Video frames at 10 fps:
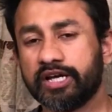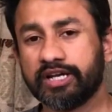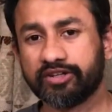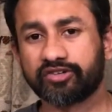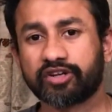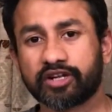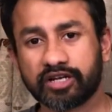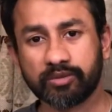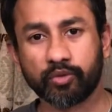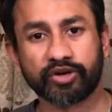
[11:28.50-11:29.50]
It is
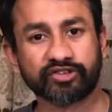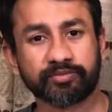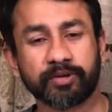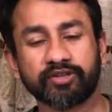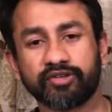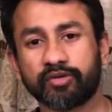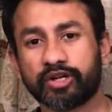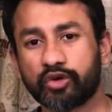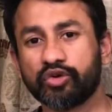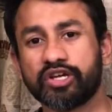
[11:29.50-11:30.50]
slightly more
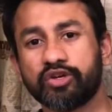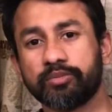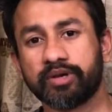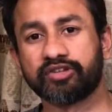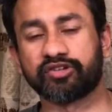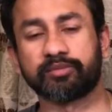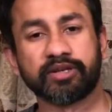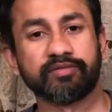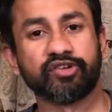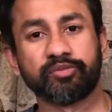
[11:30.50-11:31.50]
expensive, you need to make some
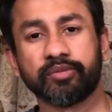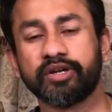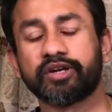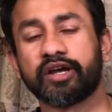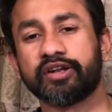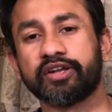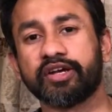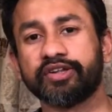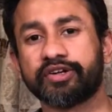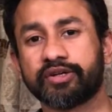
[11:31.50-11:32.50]
investment, and
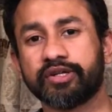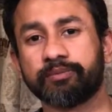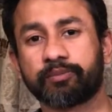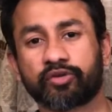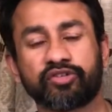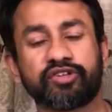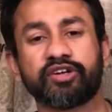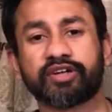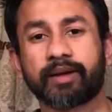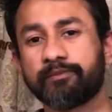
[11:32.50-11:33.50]
the
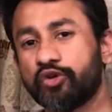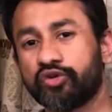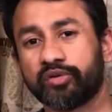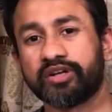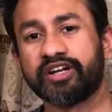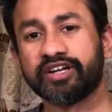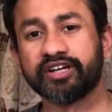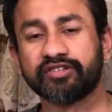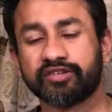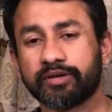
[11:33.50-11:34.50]
processing time usually
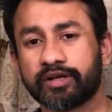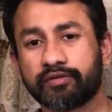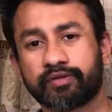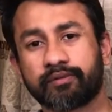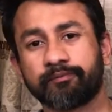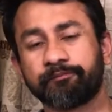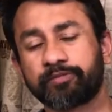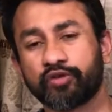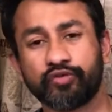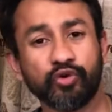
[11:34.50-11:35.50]
takes from
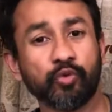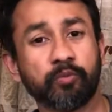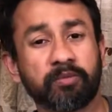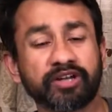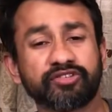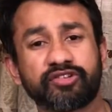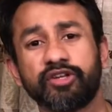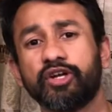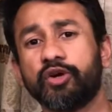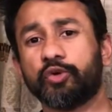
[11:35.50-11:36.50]
few months
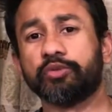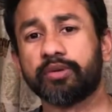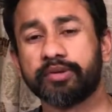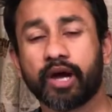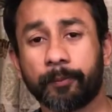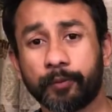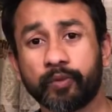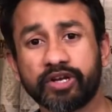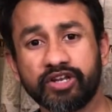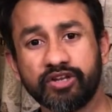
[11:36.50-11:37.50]
to maybe up to
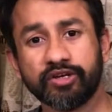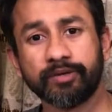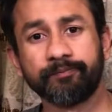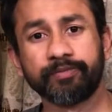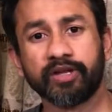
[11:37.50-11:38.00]
an year.